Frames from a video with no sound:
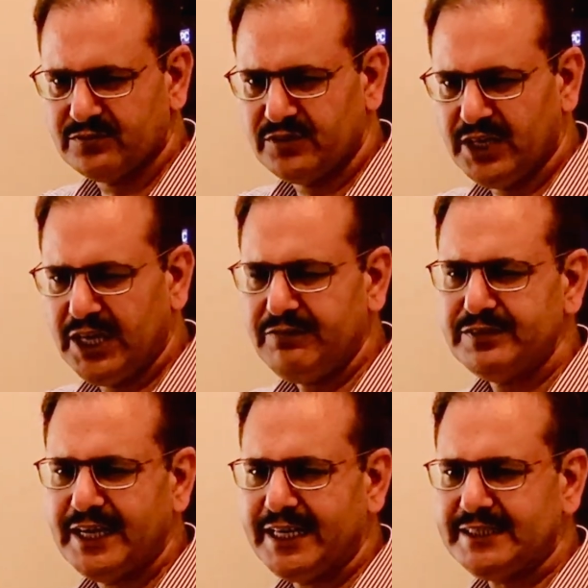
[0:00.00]
If
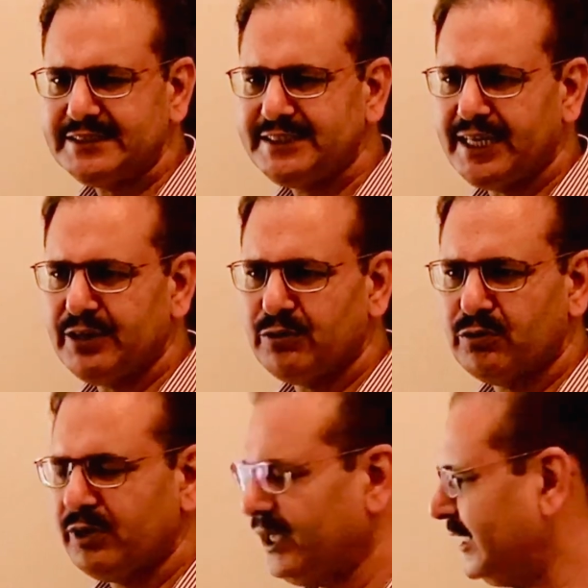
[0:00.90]
that shadow
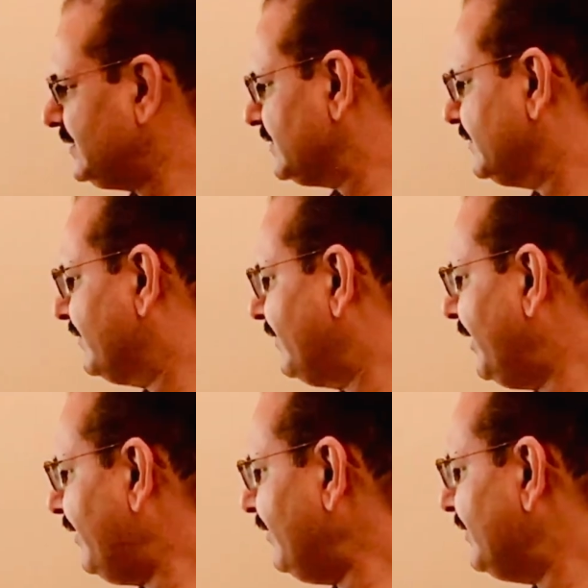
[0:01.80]
is
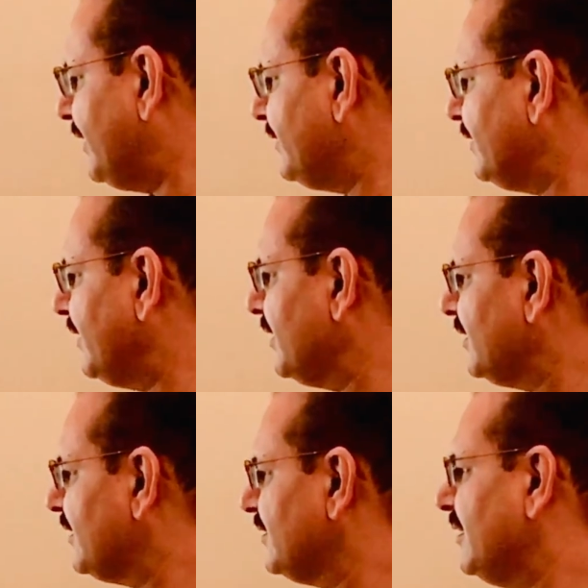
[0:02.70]
greater than
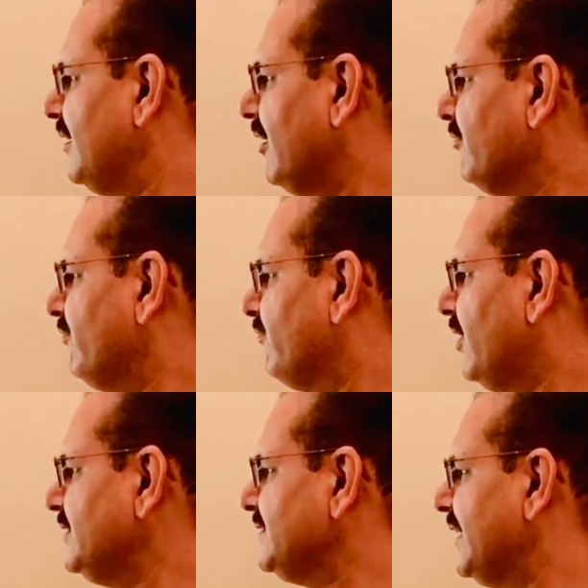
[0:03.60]
the lung, one
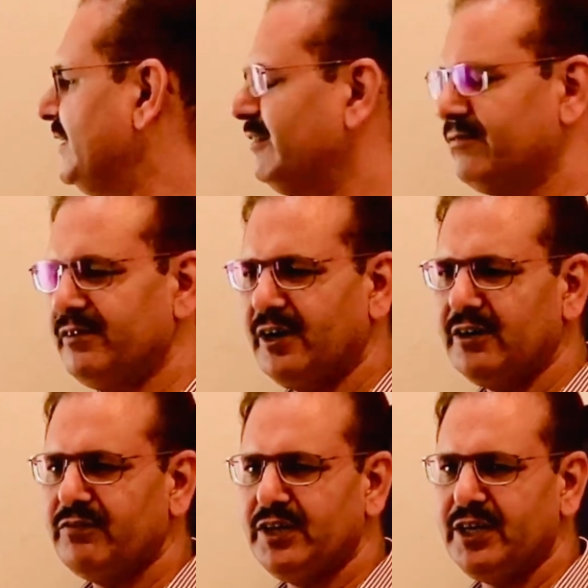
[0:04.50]
side of lung
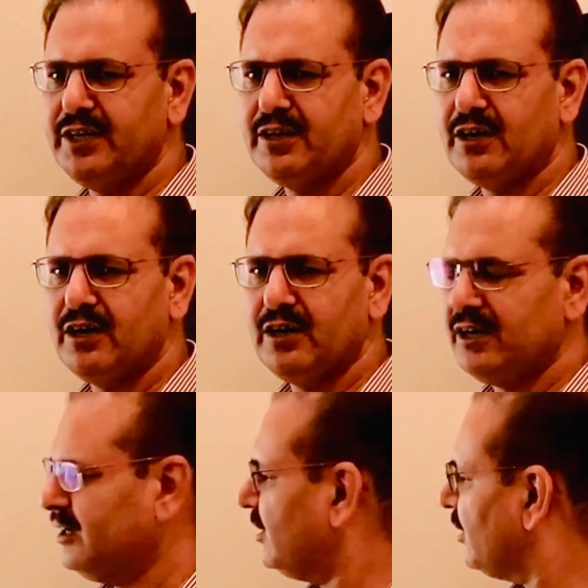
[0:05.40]
field,
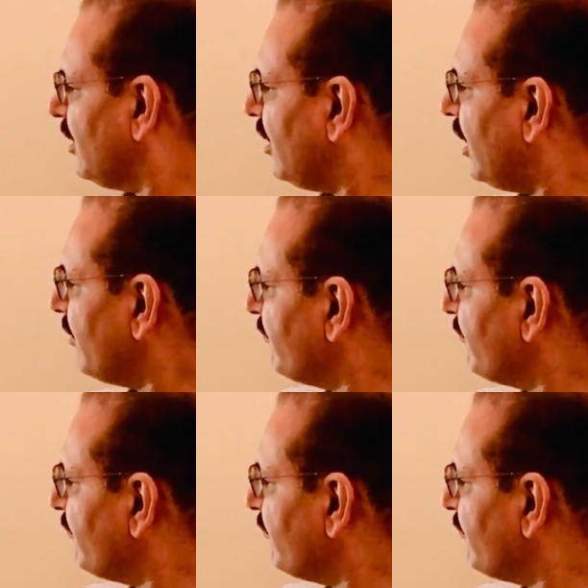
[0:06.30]
or